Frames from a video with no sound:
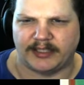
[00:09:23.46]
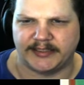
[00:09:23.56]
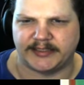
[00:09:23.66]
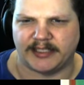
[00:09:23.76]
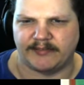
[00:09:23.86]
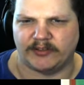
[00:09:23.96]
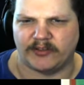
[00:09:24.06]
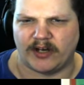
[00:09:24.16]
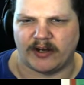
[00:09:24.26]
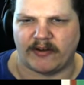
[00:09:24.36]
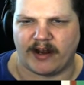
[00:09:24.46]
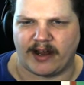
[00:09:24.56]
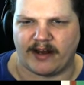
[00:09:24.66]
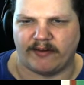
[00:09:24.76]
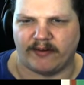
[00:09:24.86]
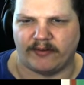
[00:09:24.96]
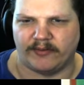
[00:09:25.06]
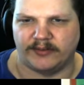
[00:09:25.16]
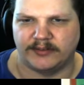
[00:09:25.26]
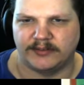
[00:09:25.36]
Less time due to hunger, I
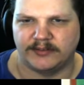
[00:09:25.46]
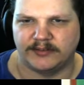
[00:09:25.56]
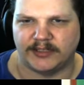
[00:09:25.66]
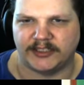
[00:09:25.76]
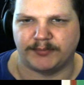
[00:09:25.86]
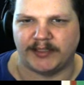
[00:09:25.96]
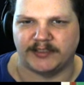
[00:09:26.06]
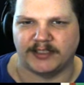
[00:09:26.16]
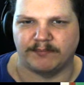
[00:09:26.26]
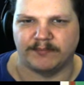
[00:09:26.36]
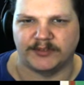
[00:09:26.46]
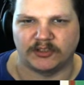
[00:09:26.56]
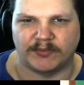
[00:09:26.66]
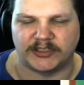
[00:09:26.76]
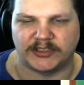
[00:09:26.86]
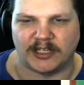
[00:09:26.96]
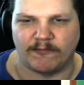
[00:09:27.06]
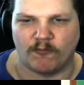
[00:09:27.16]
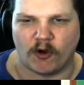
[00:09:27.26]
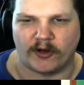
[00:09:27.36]
know. I spent um, so much
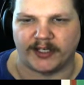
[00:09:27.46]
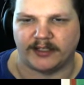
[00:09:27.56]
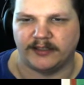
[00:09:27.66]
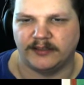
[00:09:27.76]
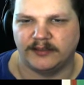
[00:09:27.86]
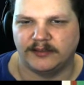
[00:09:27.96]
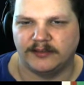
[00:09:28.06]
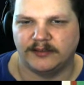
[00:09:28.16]
time working.